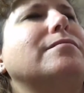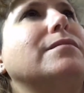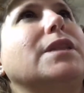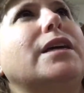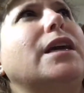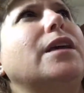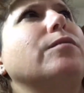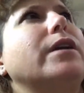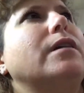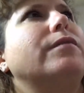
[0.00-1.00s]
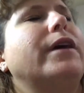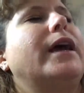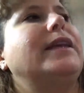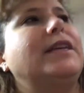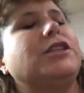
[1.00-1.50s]
like getting rid of
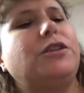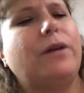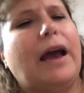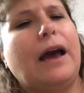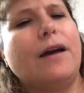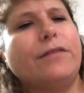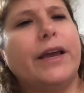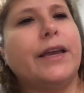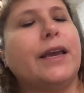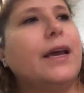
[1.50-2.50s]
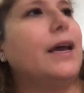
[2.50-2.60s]
an addiction you have, like